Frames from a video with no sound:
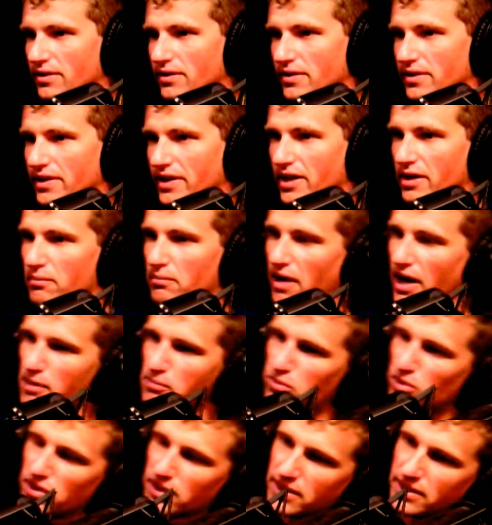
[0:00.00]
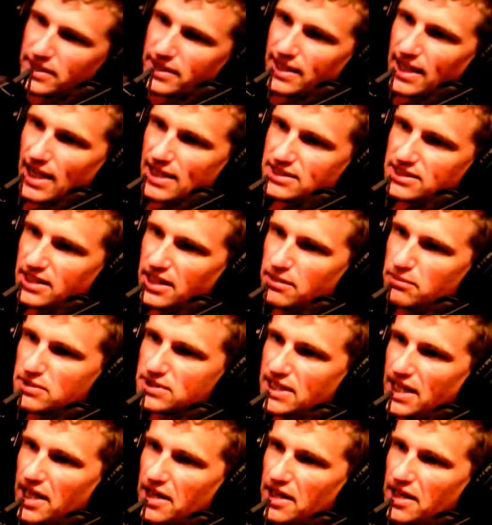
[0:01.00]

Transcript: In my book, the guy's name is